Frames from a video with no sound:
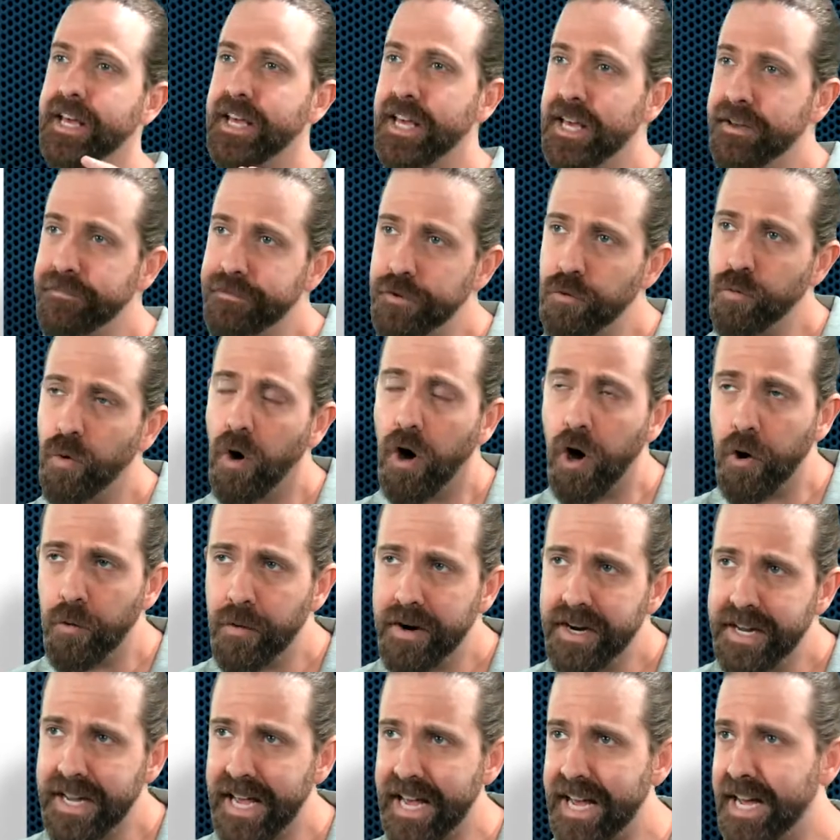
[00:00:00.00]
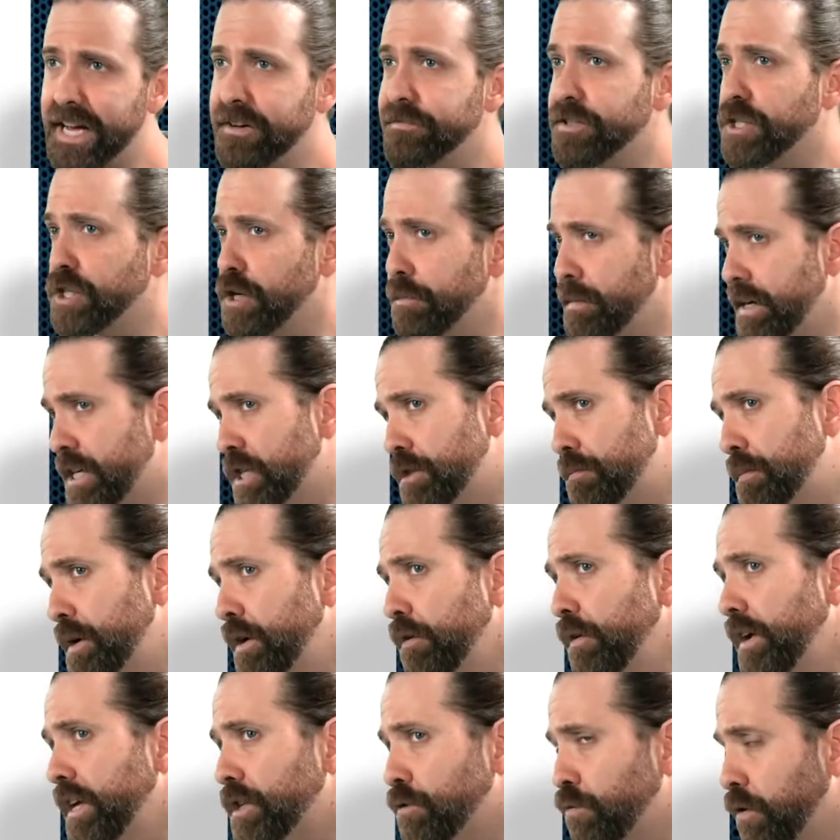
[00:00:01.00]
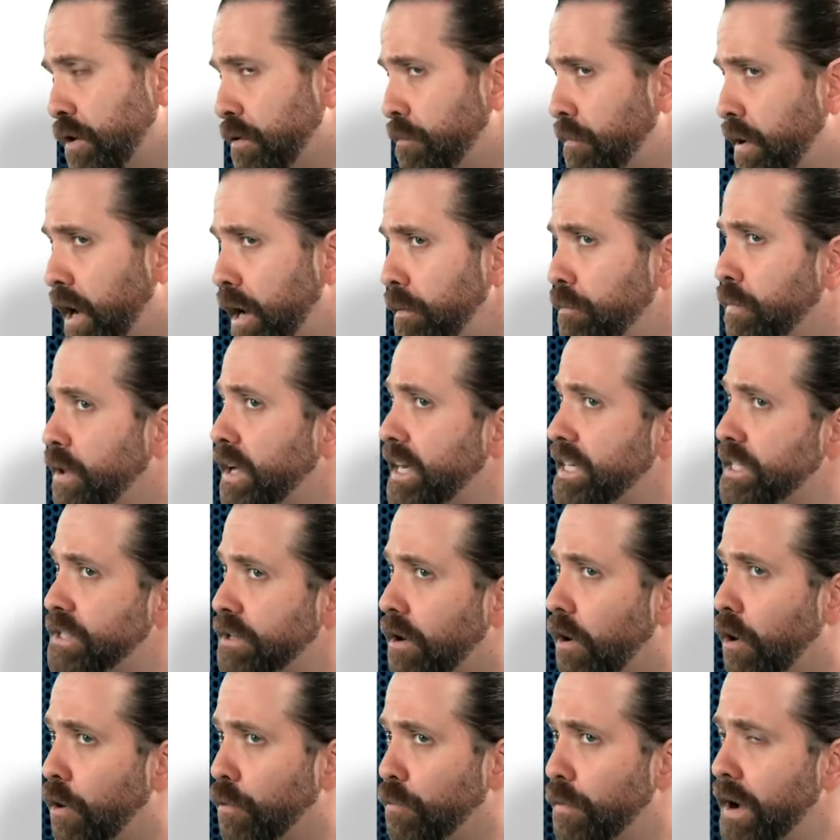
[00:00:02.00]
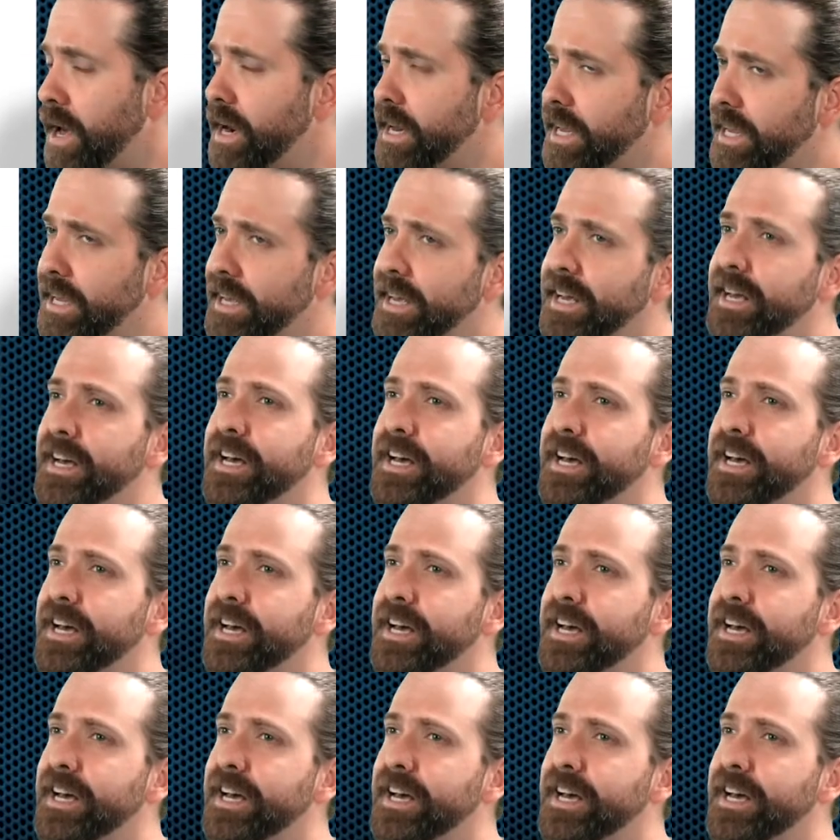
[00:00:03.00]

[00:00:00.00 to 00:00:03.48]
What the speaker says: If you already have some experience with pipelines already,